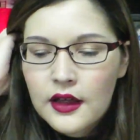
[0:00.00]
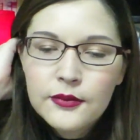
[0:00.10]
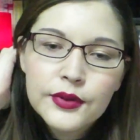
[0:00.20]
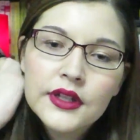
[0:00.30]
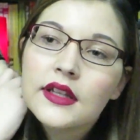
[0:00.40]

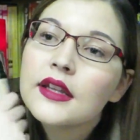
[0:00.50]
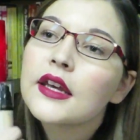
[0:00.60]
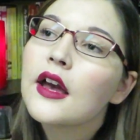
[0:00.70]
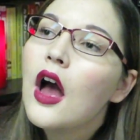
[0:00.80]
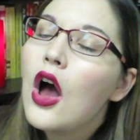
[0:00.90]

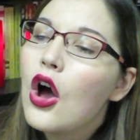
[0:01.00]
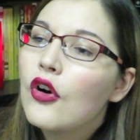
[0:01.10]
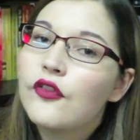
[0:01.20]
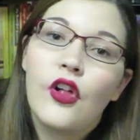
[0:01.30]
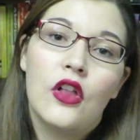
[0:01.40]
completely
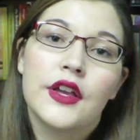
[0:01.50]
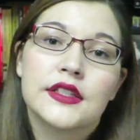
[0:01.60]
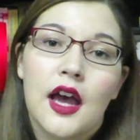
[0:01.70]
flawless